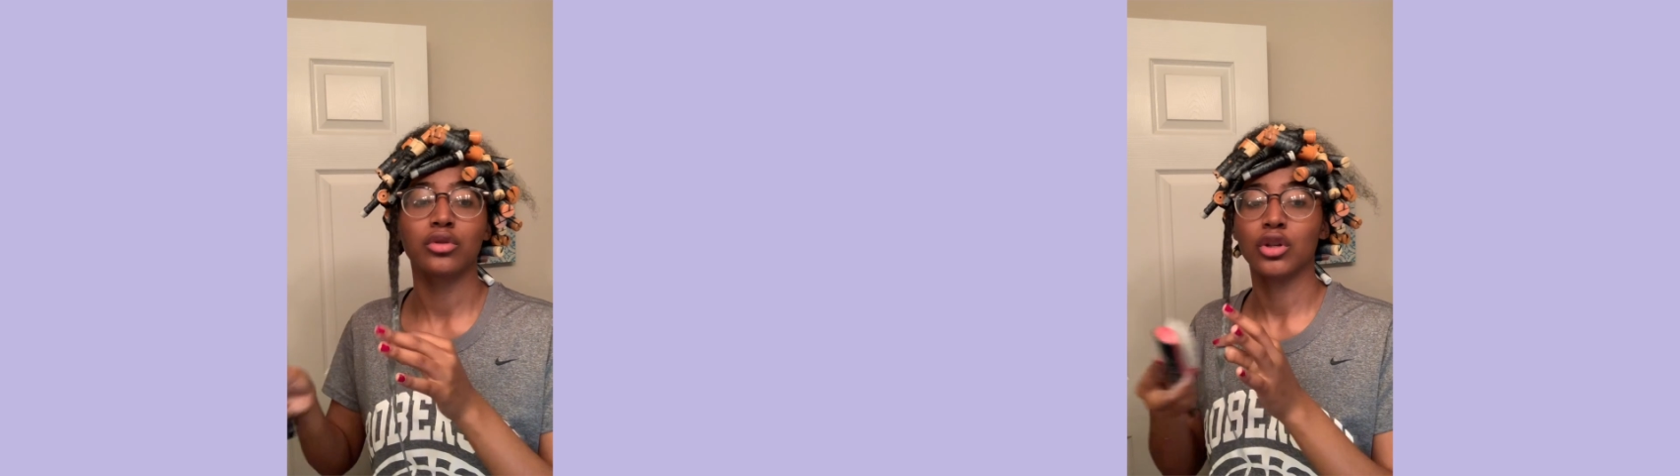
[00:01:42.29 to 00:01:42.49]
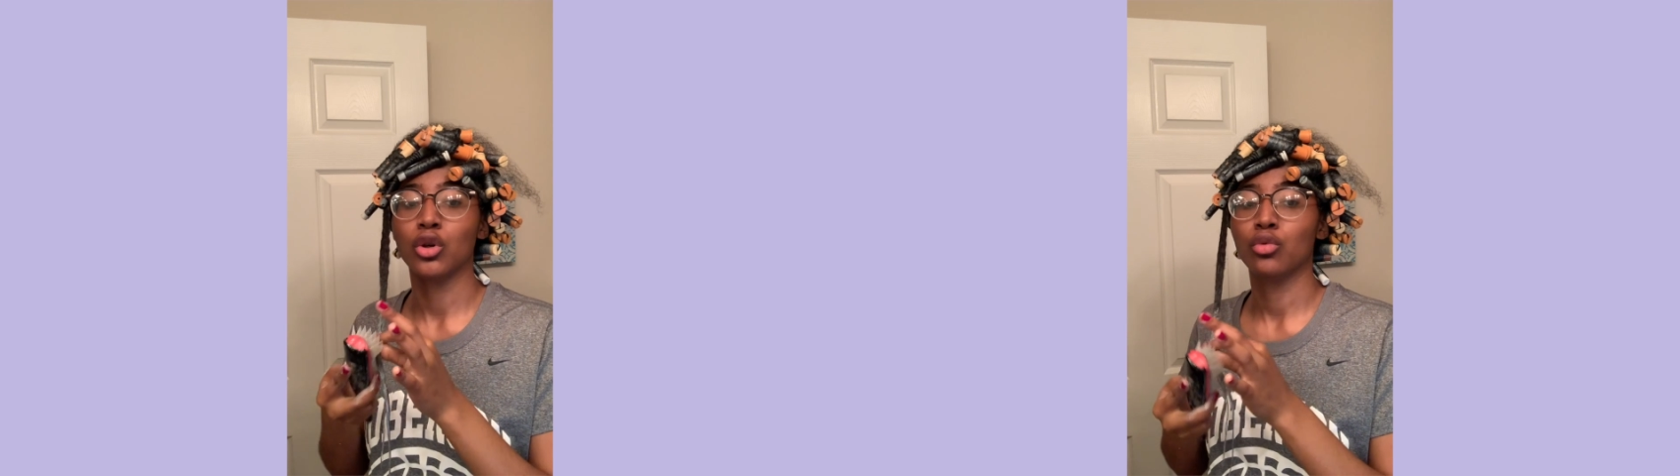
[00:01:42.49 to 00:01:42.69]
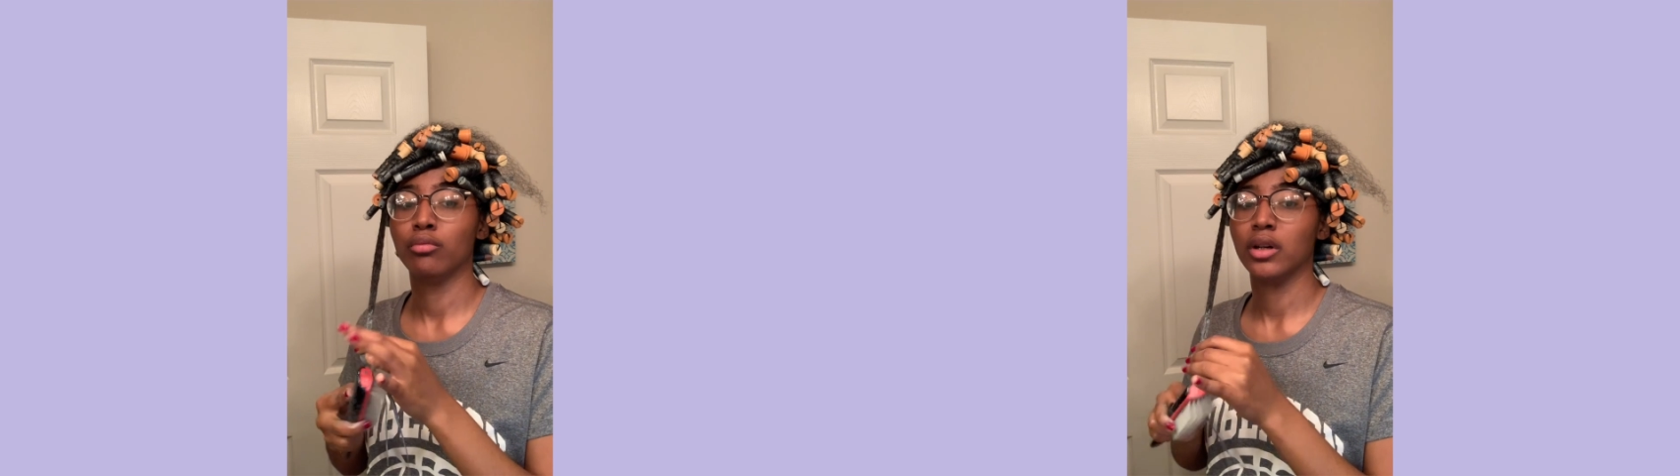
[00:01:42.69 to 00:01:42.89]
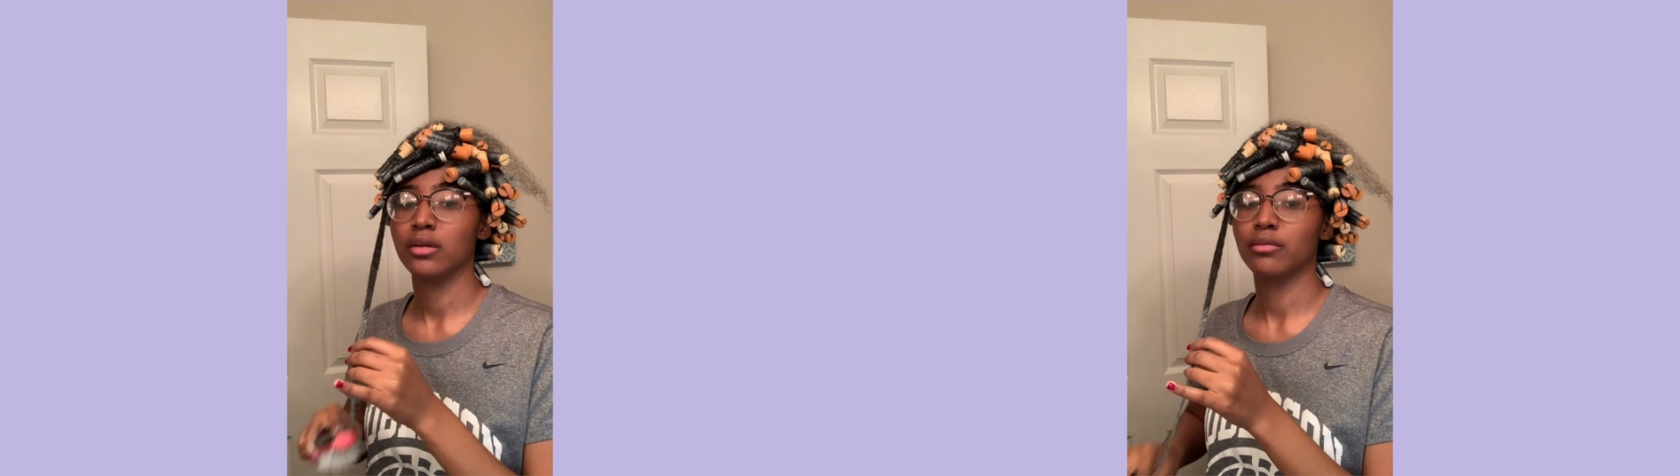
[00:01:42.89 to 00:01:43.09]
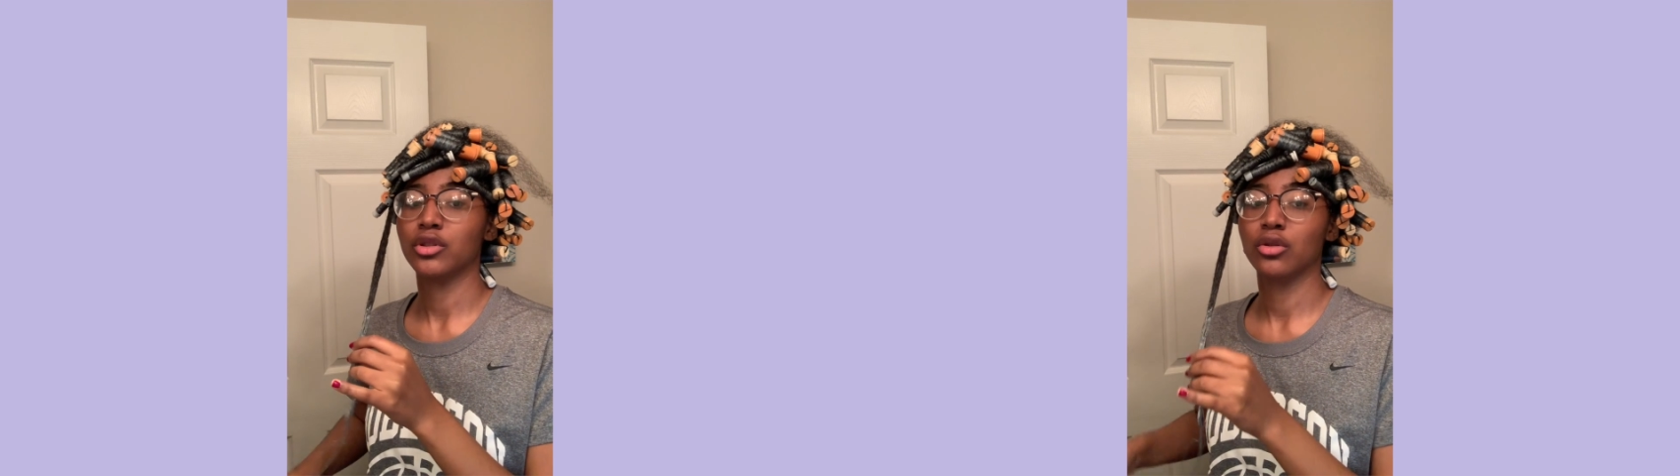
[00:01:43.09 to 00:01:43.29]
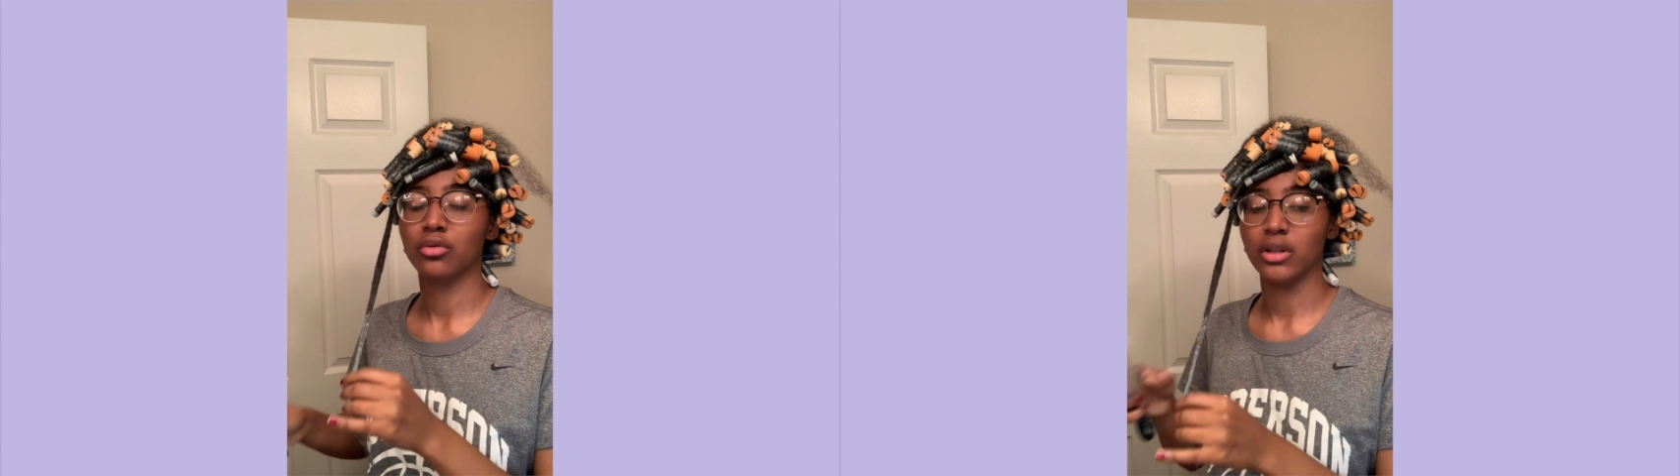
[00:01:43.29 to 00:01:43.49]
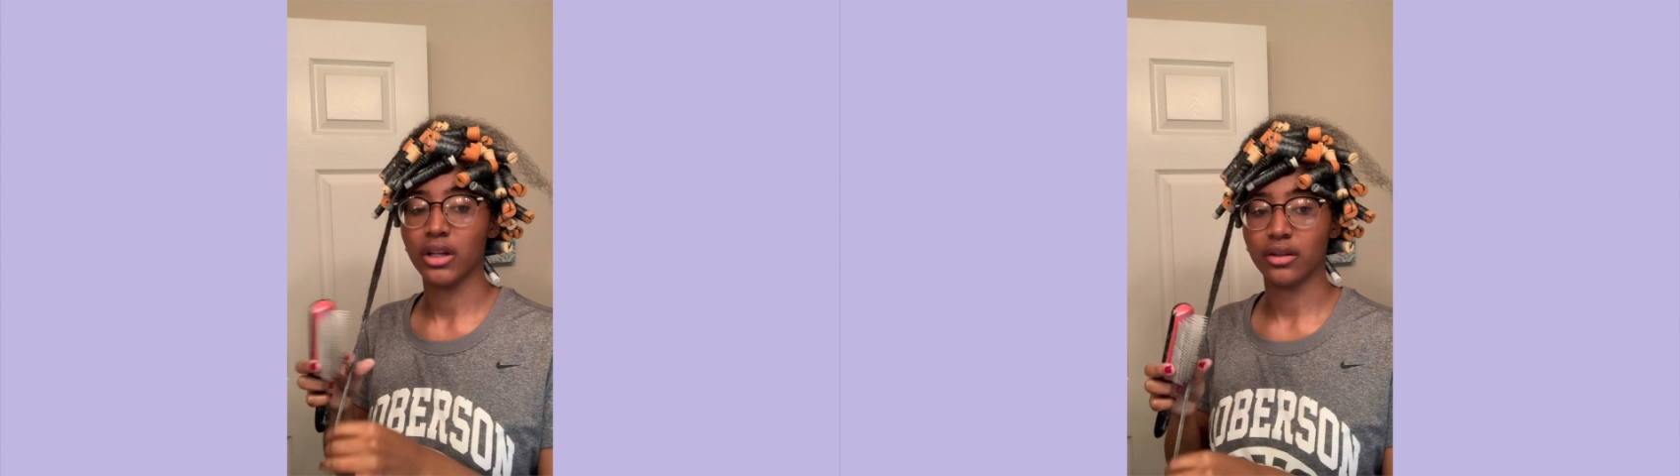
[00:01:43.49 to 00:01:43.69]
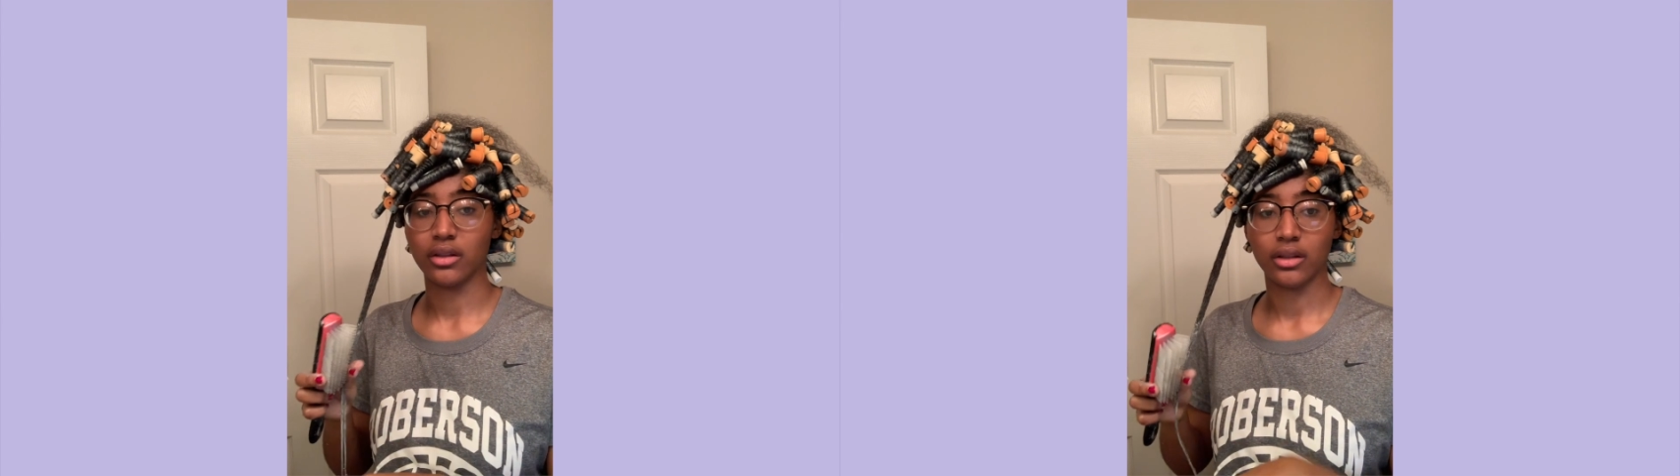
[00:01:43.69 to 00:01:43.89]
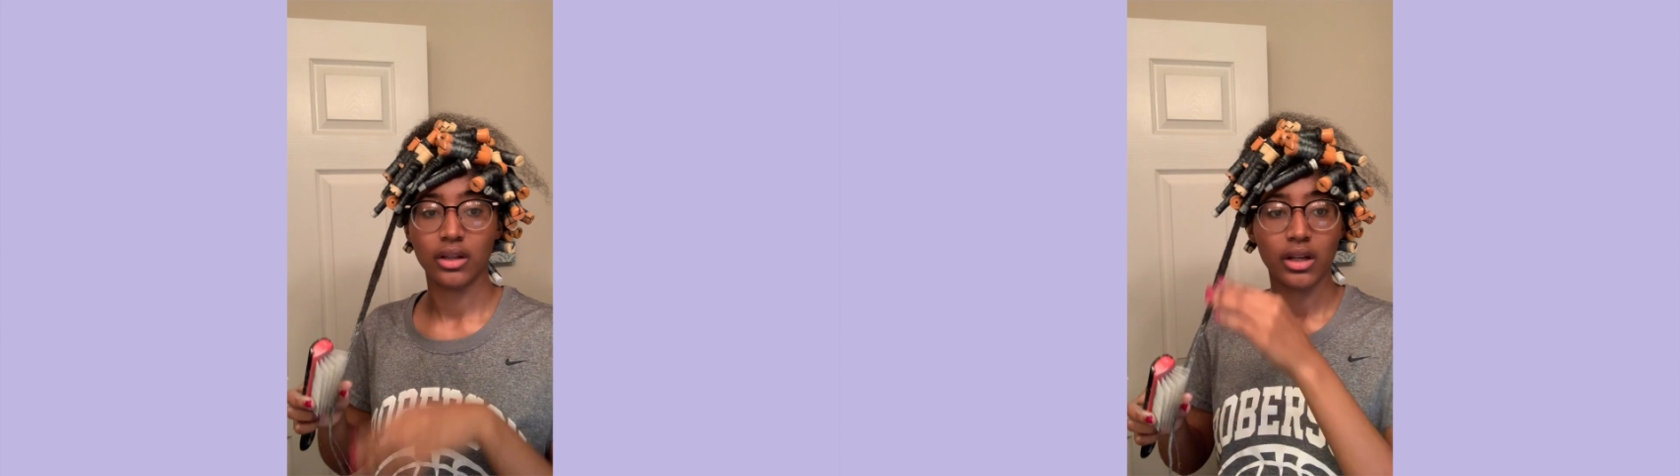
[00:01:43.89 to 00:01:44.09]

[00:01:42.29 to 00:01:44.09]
no bumps, no nothing.